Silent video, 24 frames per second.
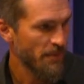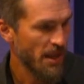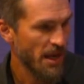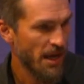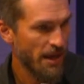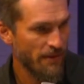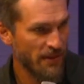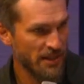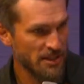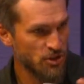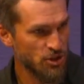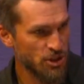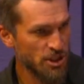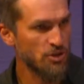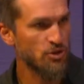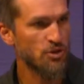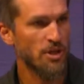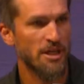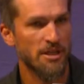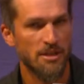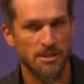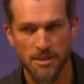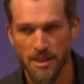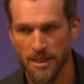And then she
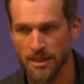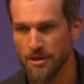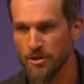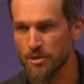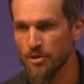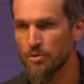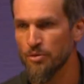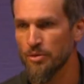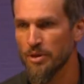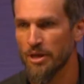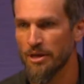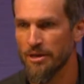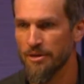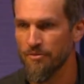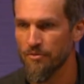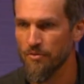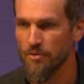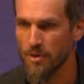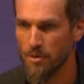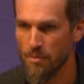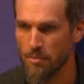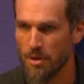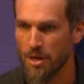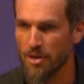tried to take her own life
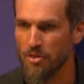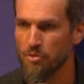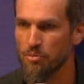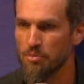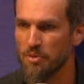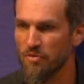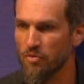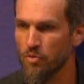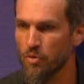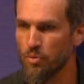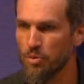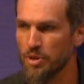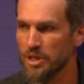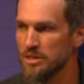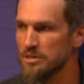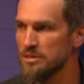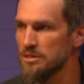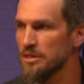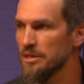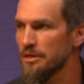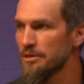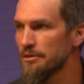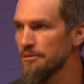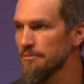a month before we had
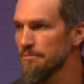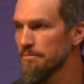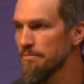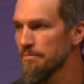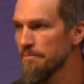seen her.